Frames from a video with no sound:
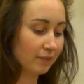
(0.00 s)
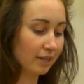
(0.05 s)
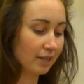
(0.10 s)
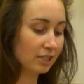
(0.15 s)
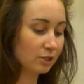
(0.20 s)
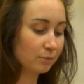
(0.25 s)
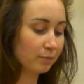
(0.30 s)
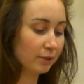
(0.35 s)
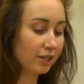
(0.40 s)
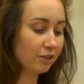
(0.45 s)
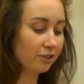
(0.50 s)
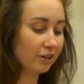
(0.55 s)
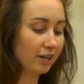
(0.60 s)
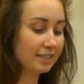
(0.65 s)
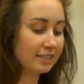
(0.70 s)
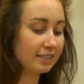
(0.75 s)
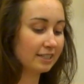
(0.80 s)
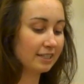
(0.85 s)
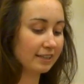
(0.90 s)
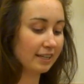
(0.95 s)
It's pretty
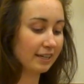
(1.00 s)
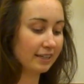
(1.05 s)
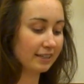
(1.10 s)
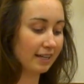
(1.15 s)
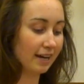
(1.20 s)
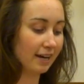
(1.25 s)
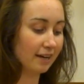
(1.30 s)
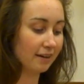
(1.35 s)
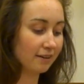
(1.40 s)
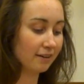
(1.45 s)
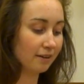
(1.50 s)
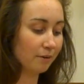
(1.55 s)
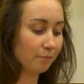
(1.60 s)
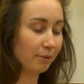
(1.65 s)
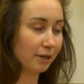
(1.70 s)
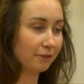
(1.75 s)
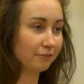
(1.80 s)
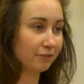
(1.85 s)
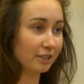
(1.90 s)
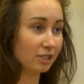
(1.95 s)
crazy to think that,
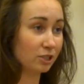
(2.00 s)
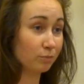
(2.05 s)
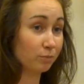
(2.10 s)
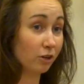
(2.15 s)
but for this